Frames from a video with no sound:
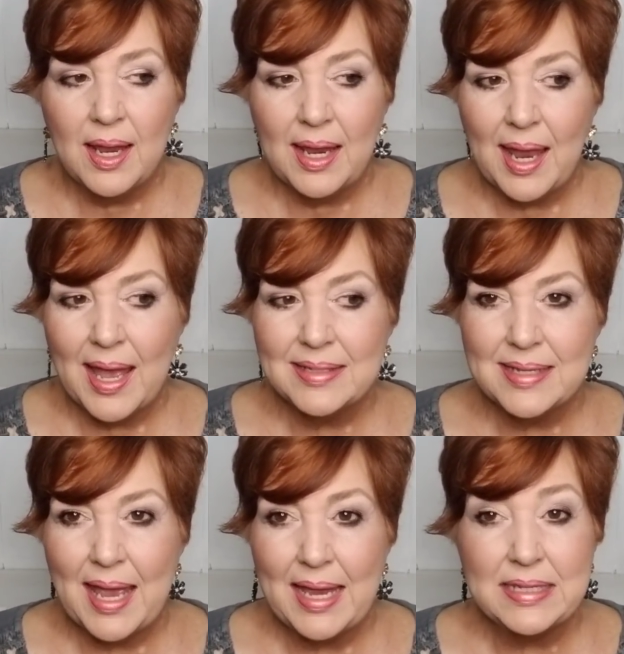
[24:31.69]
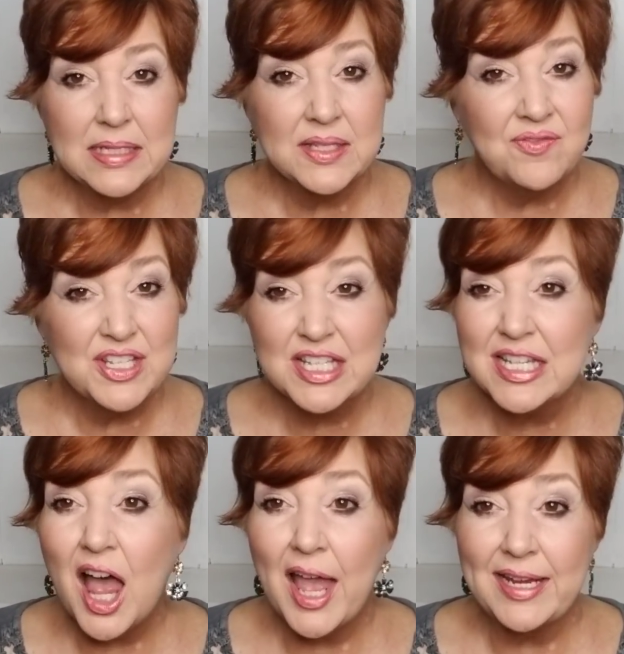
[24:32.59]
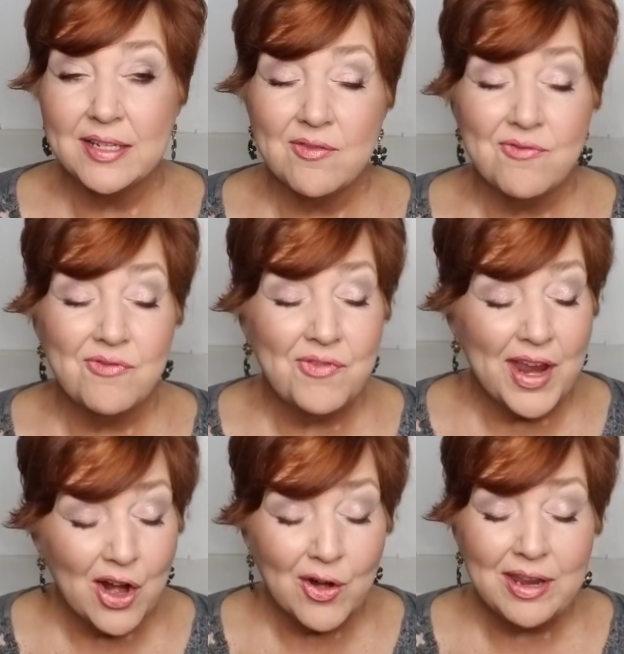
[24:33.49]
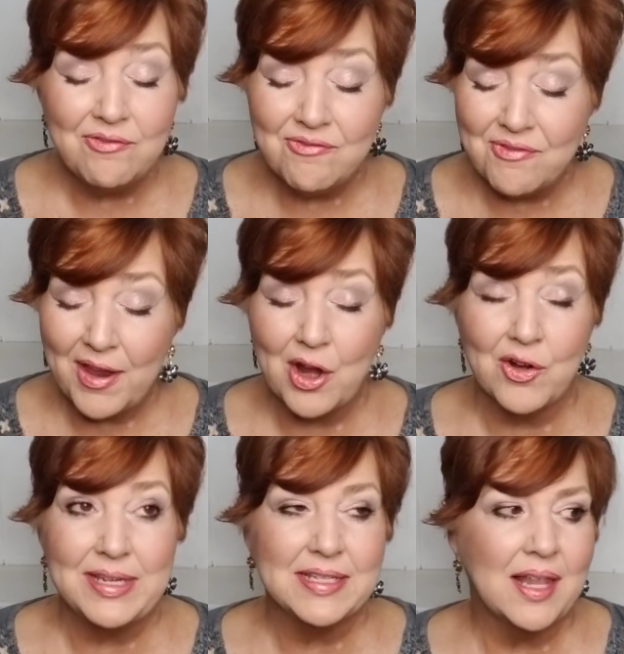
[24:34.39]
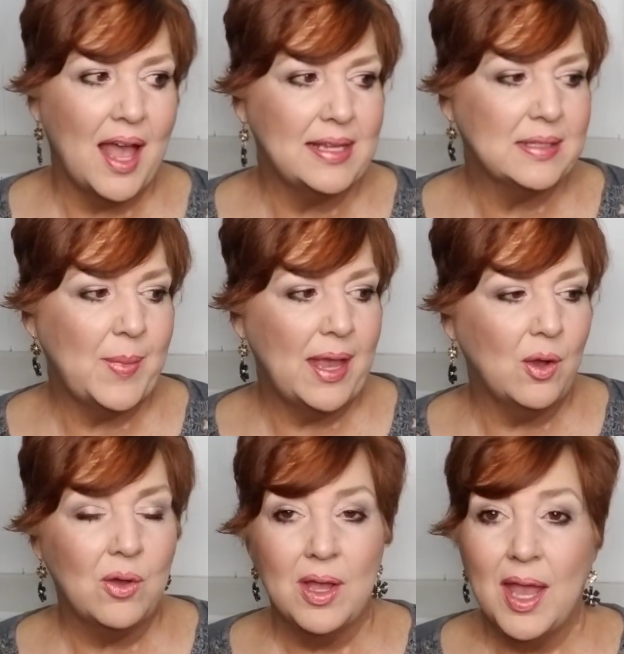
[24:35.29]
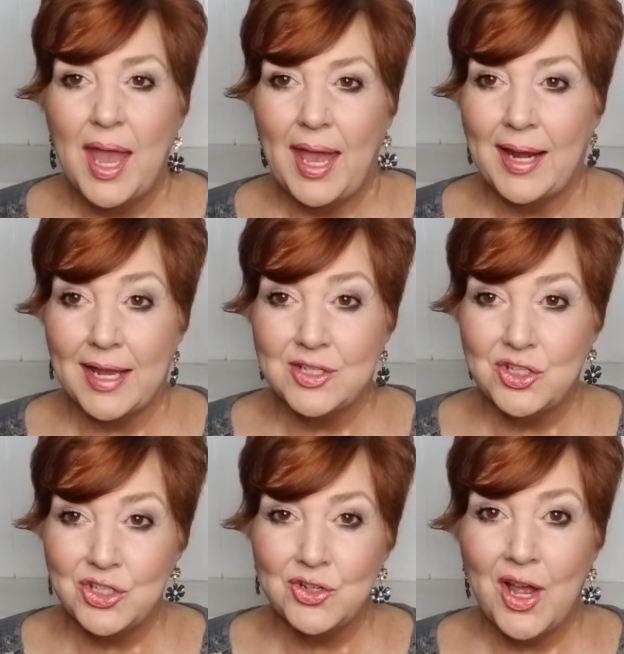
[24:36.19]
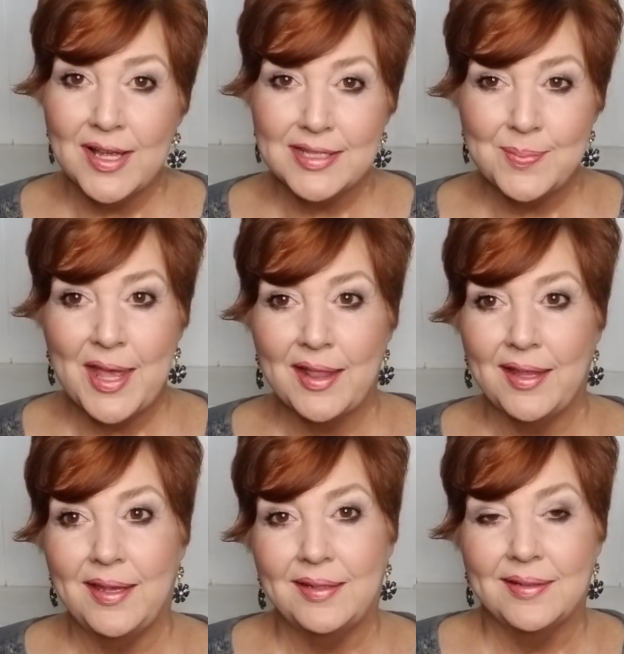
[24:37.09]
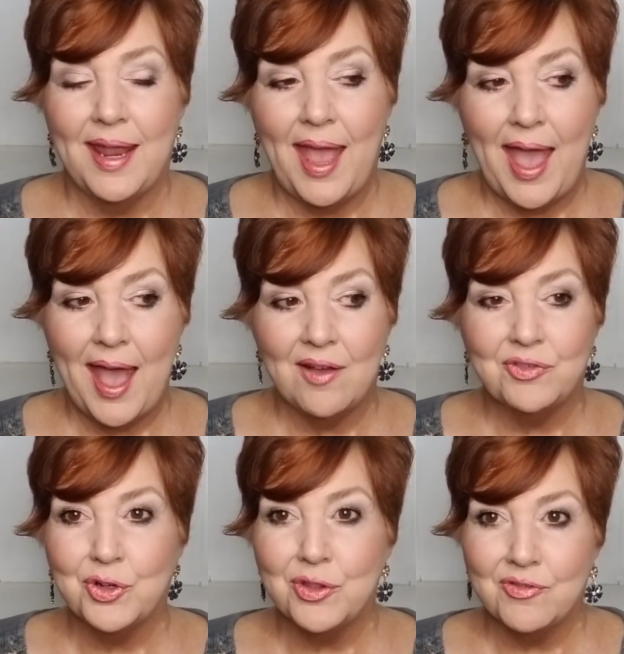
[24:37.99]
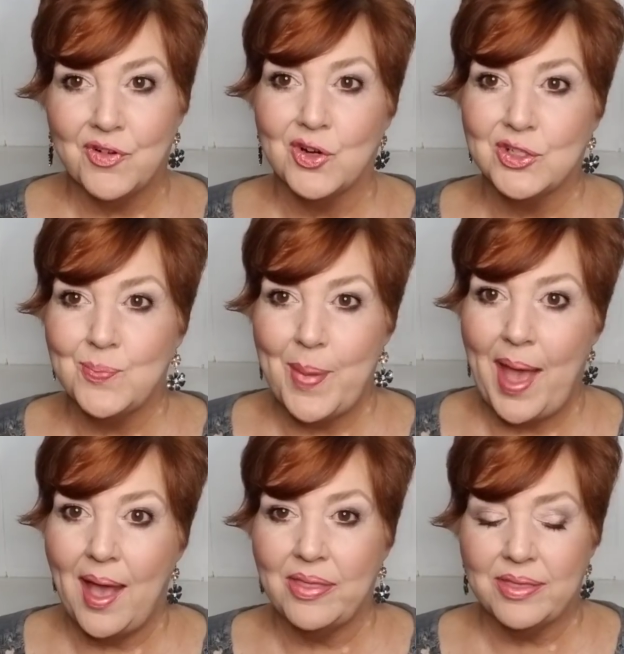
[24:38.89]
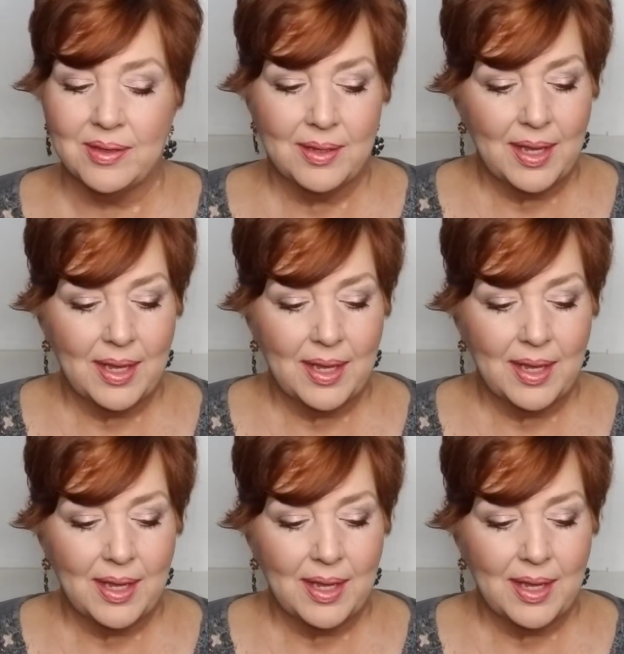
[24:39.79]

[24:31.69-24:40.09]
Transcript: It has a slight, very, very slight smell, and I do not smell it after the first bath.